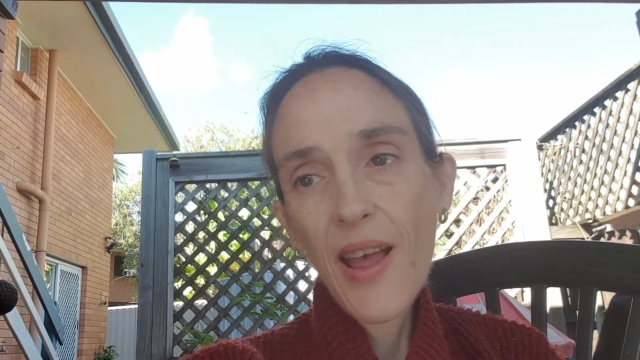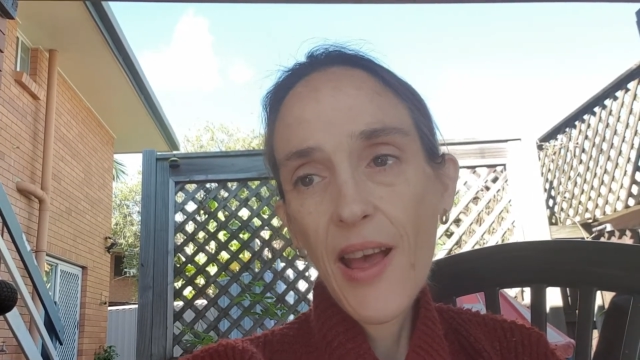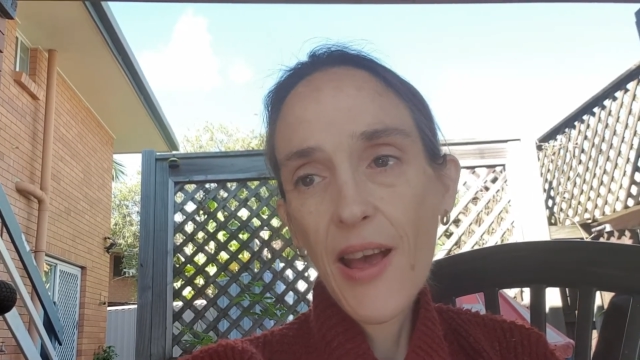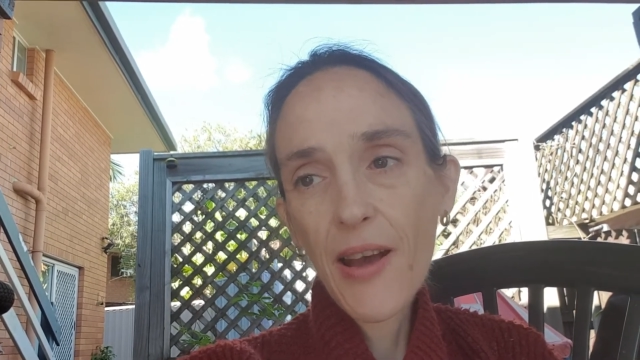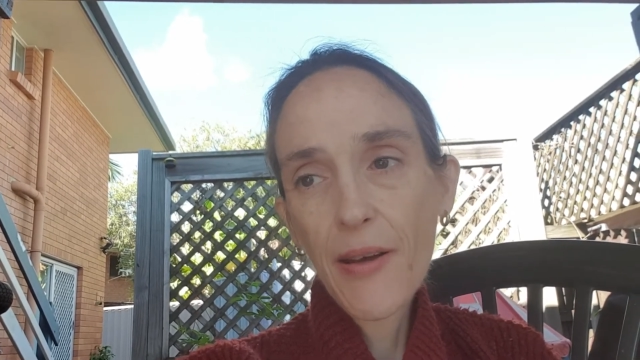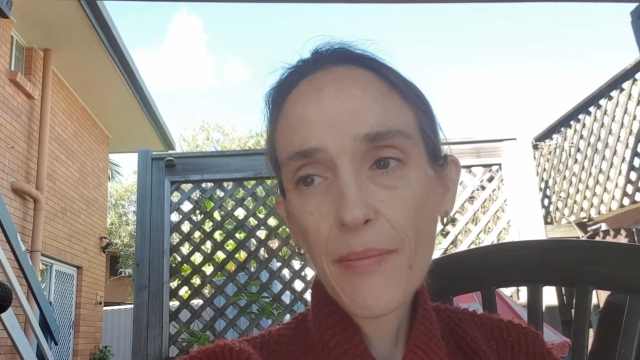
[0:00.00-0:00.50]

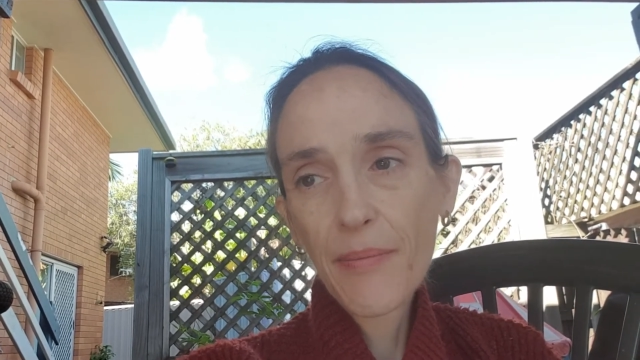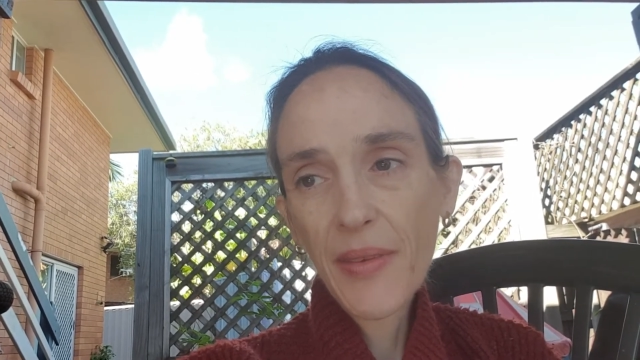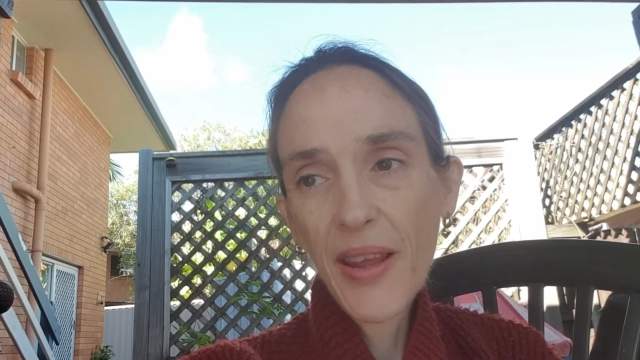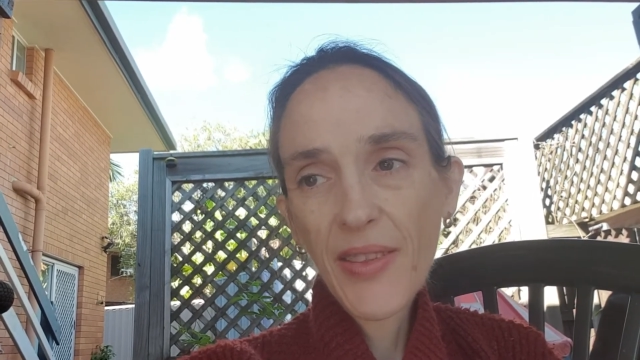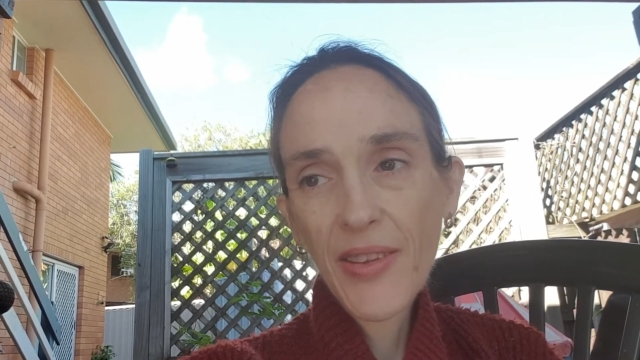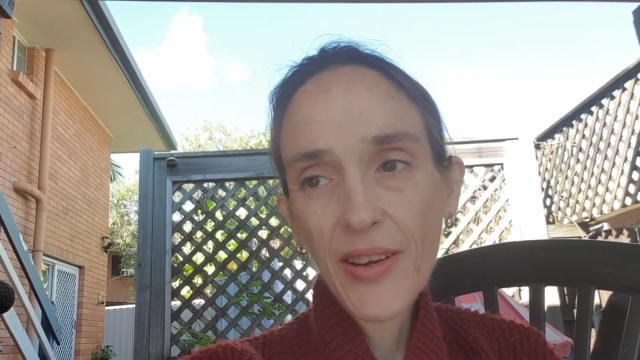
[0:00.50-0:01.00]
and
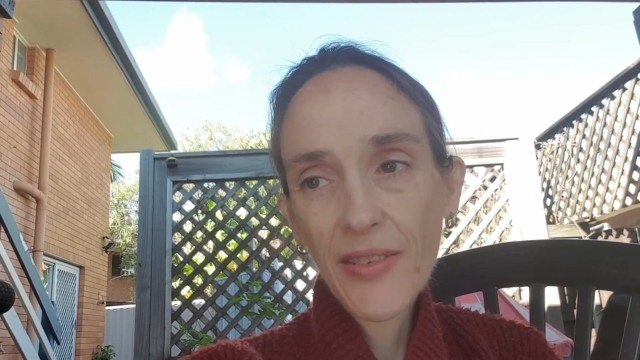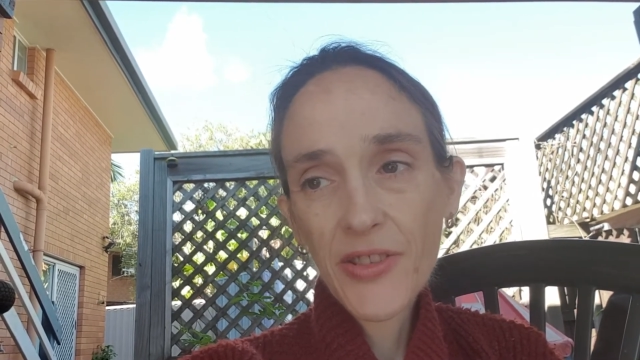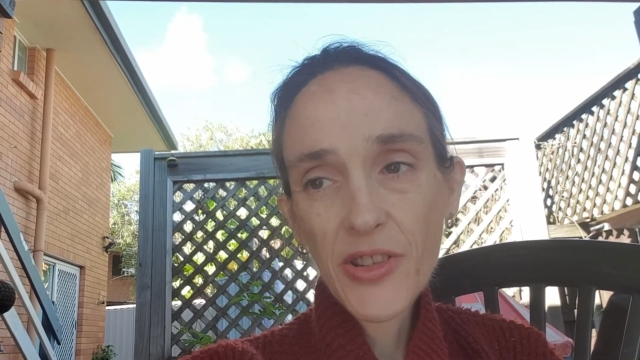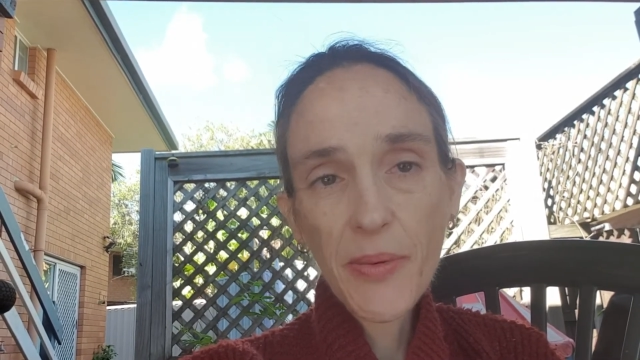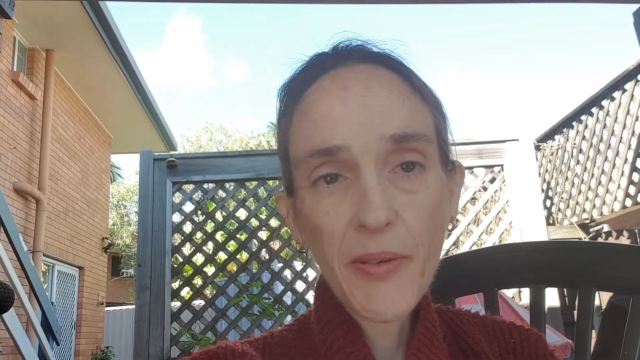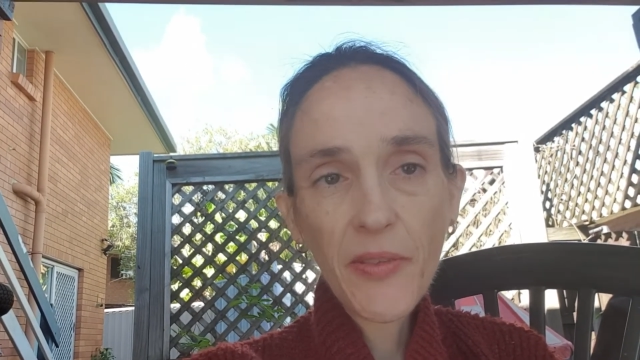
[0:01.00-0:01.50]
then I've
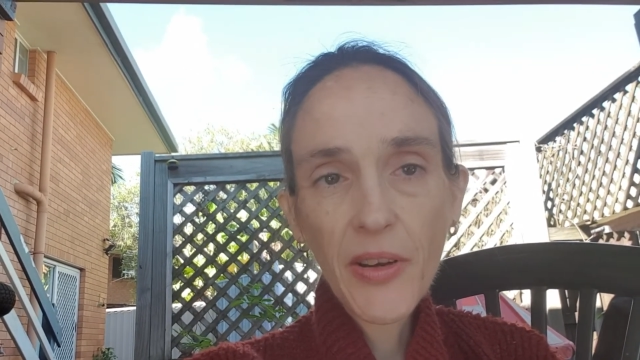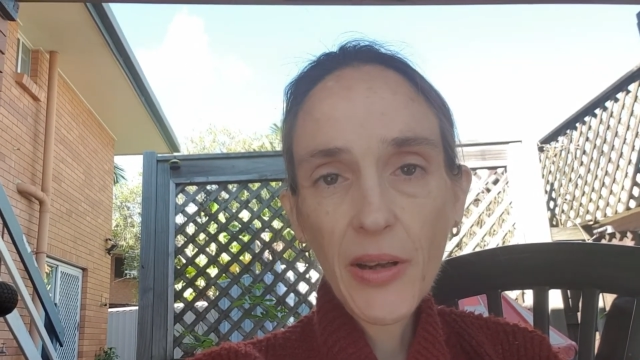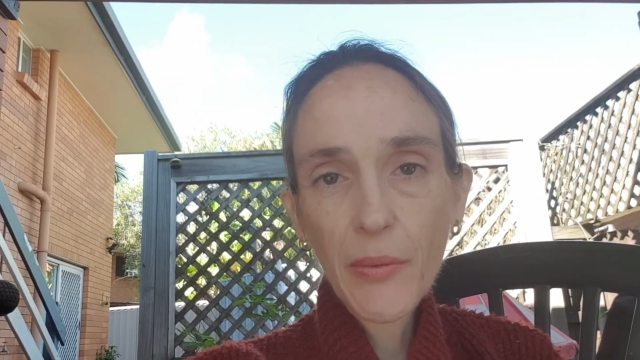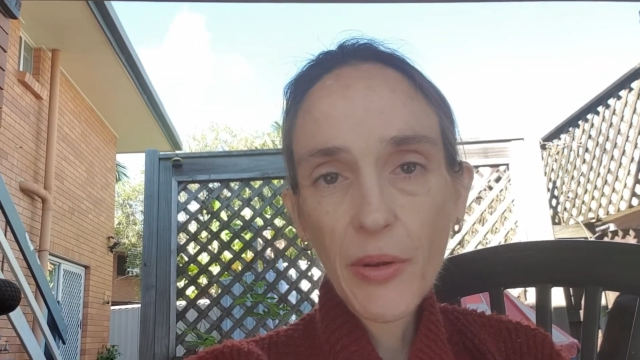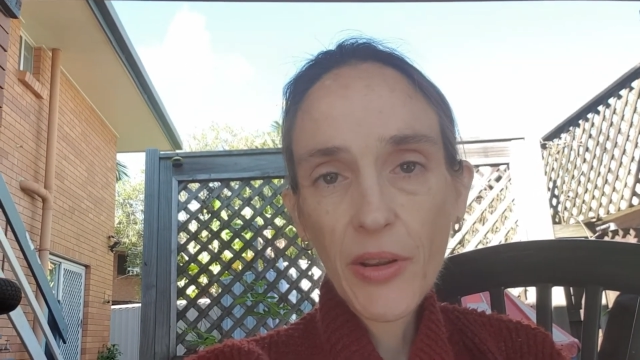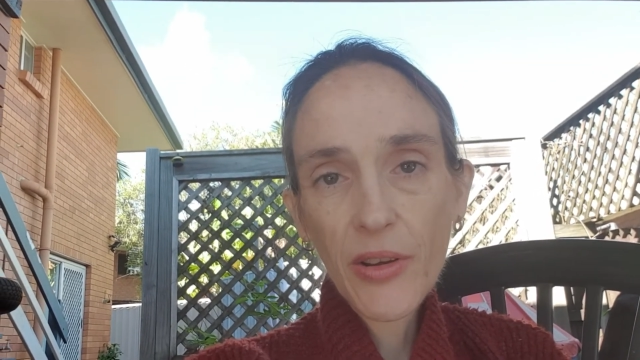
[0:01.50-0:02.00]
just been
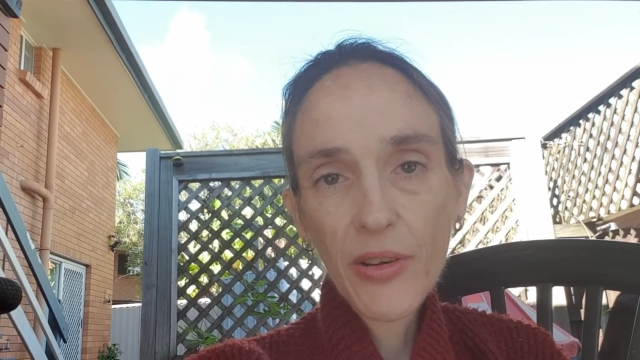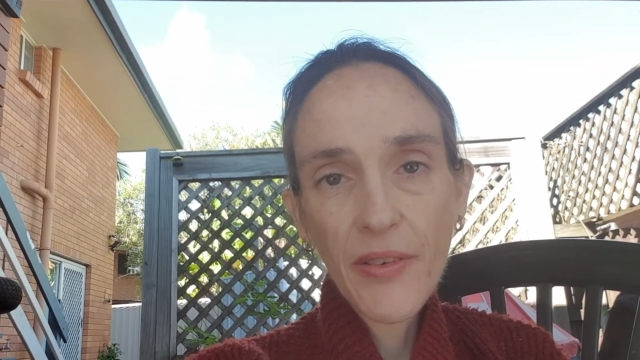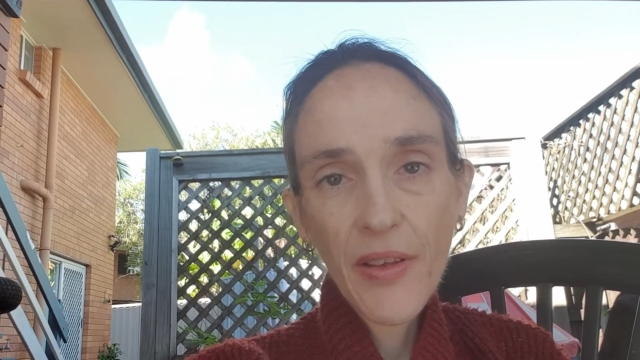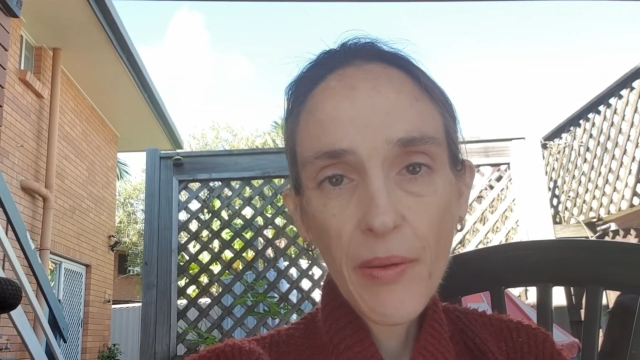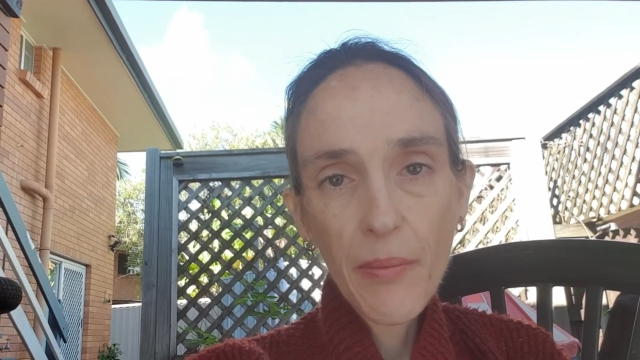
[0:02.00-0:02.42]
friendly with a lot of other